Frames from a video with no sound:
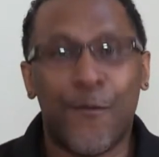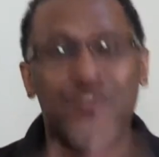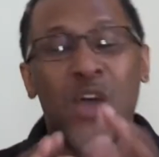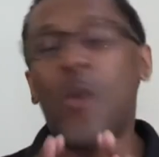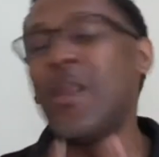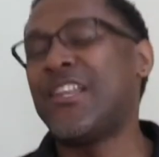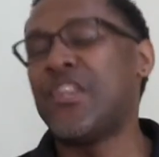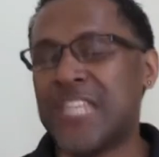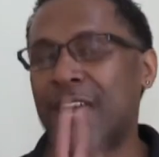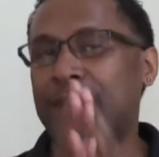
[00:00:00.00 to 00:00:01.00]
Don't let
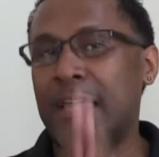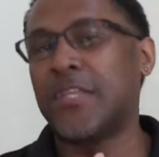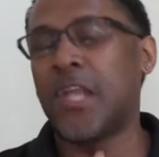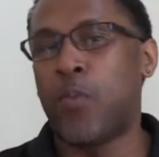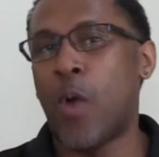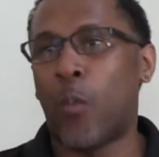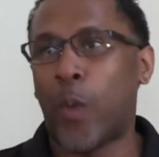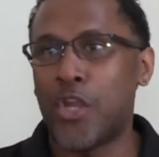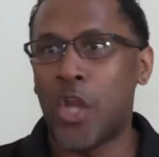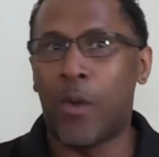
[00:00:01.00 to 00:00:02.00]
yourself get to the point
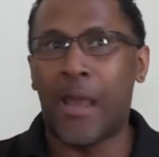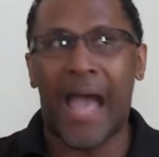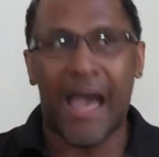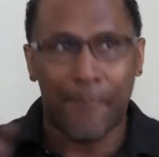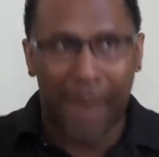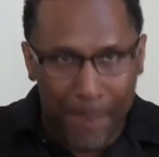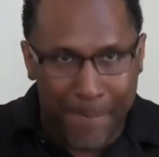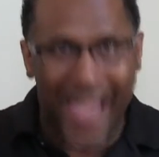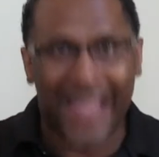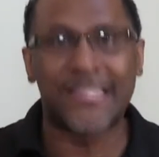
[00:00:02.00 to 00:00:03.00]
where, you know what, my
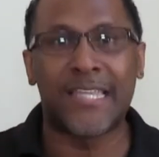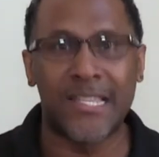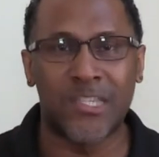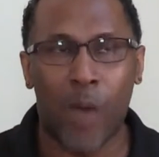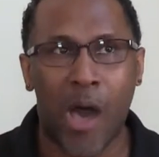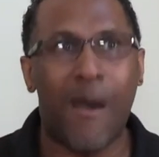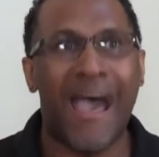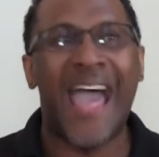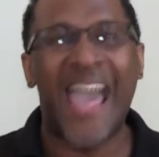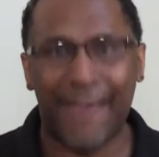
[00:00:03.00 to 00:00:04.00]
back is against the wall.
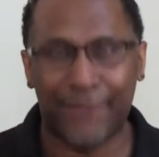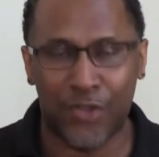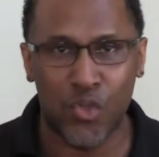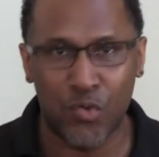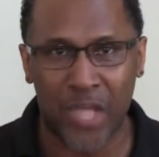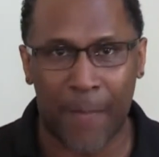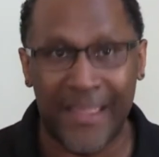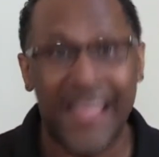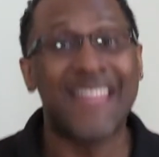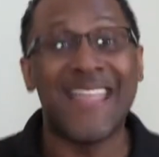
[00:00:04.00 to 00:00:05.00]
I have to do
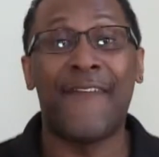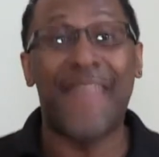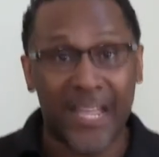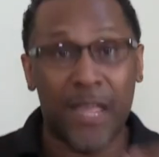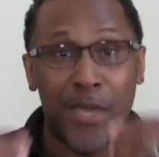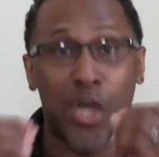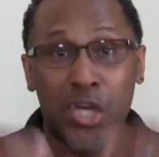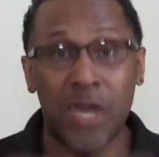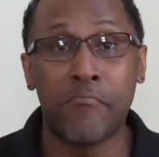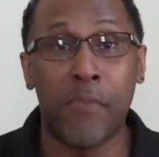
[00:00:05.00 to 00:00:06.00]
something. Now, that could be a
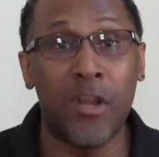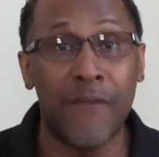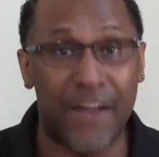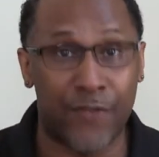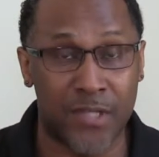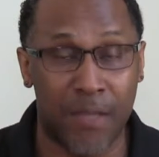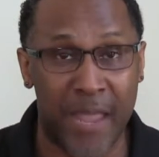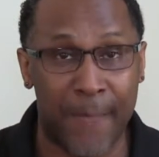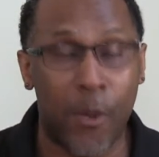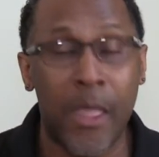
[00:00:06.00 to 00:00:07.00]
good motivator for some
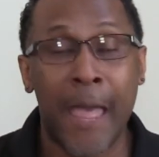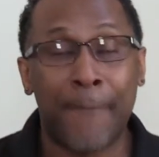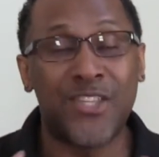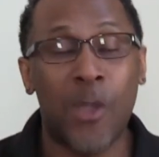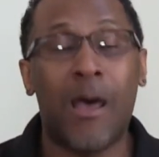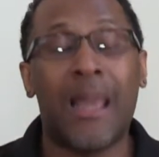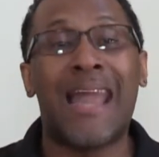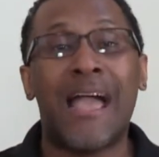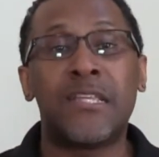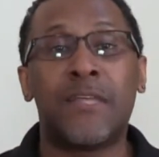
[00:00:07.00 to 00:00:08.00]
people, but don't
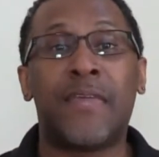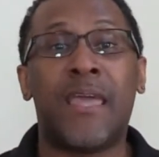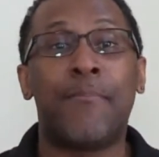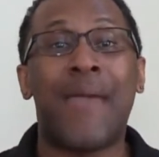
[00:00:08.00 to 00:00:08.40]
allow yourself to get